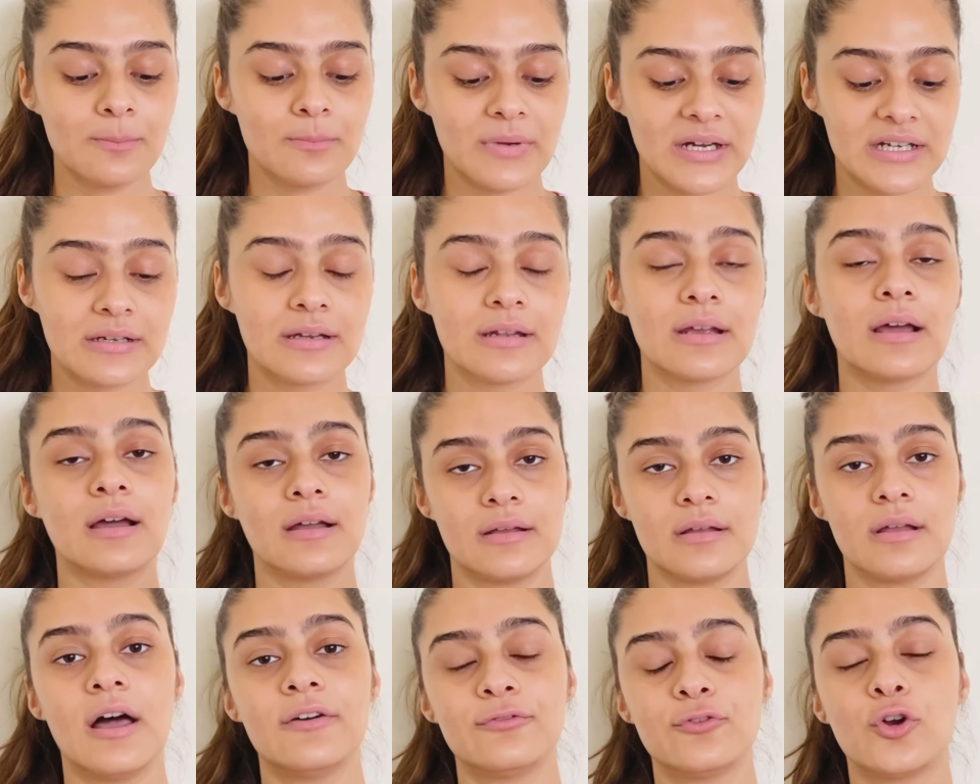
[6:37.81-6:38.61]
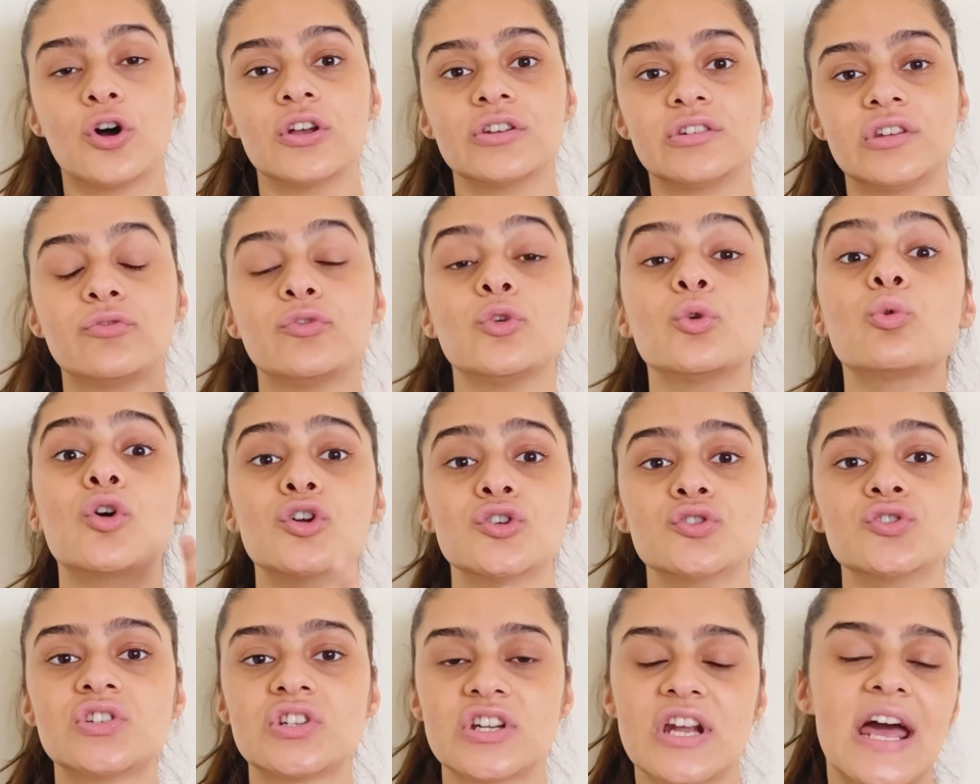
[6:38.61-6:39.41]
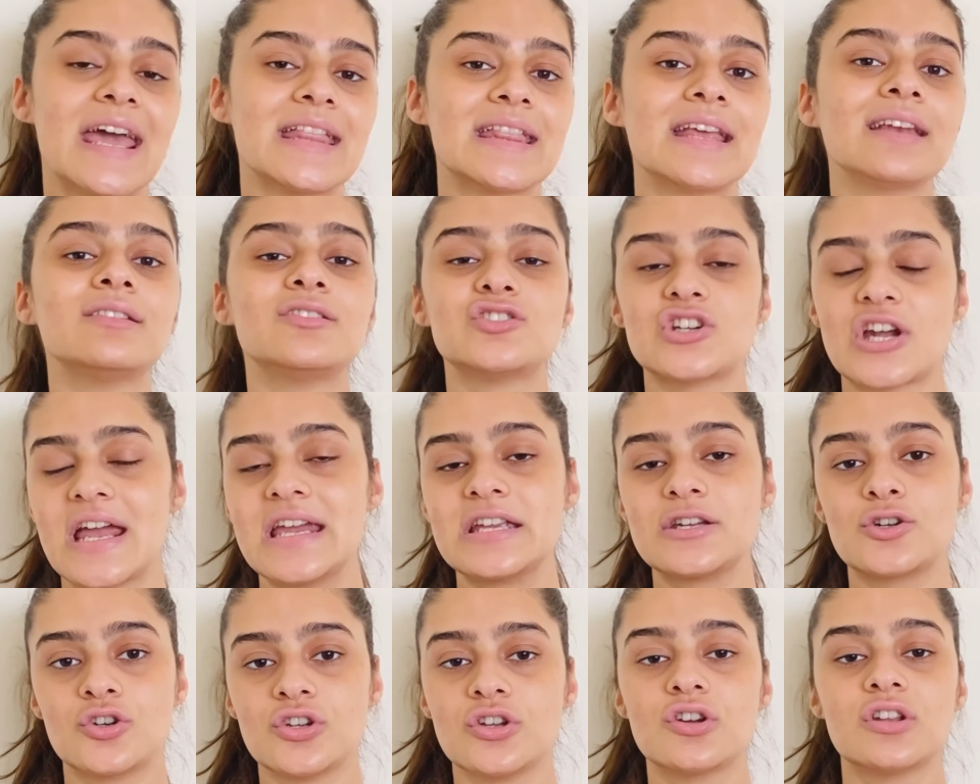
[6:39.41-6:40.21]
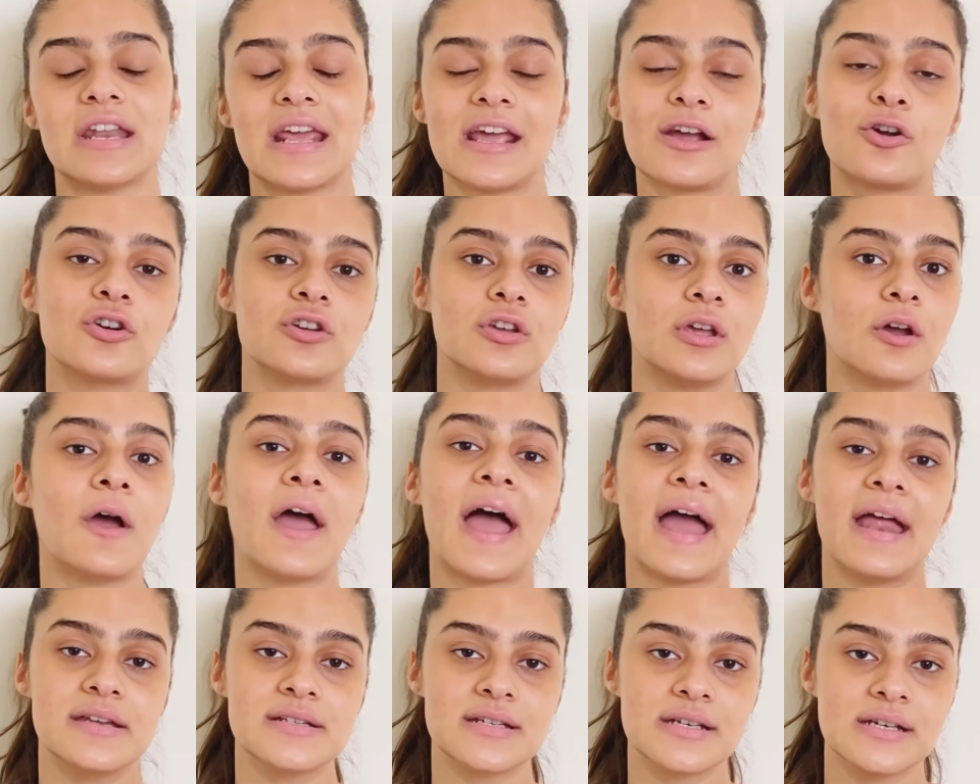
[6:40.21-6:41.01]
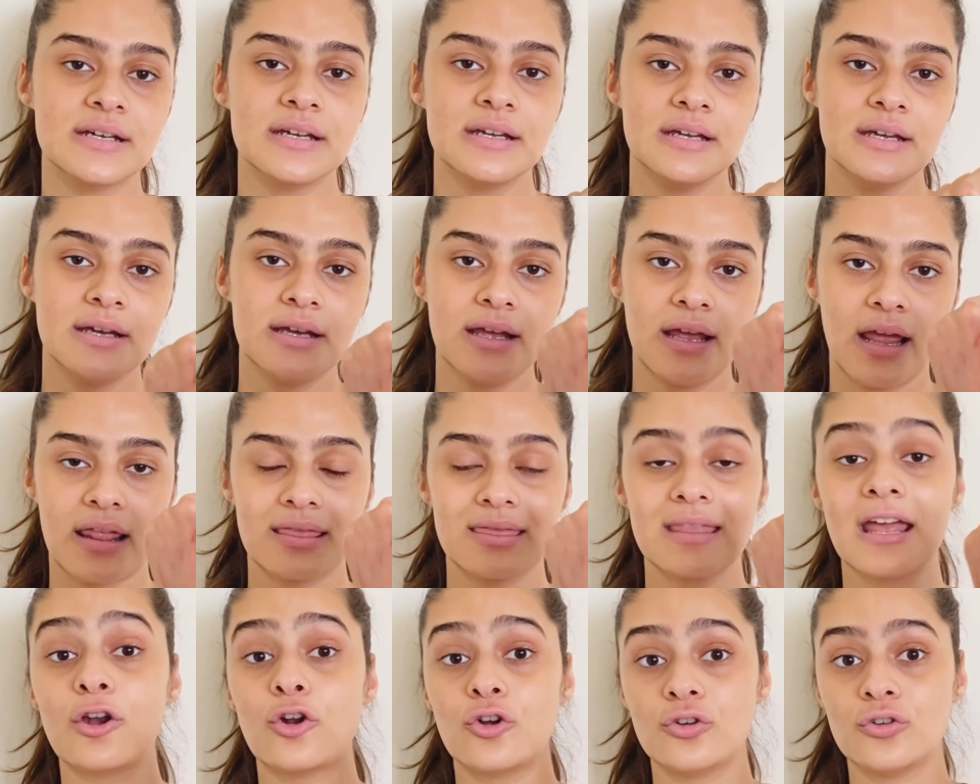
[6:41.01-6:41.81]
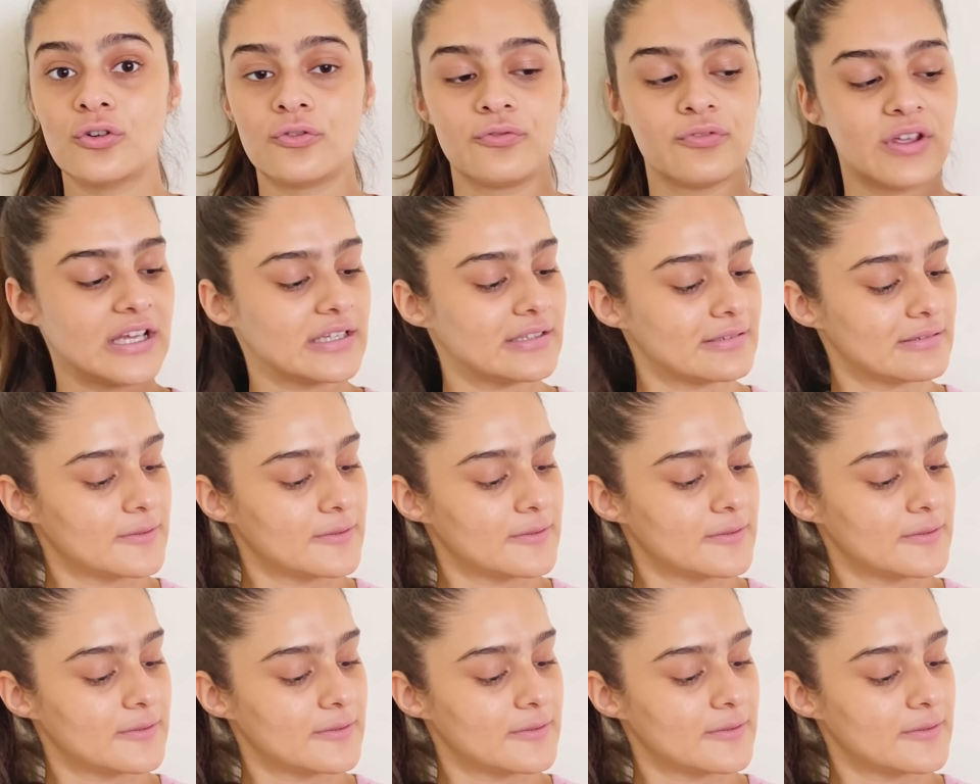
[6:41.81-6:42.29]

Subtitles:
But of course, if you want to try, then try it on your neck or your hand, and then on your face.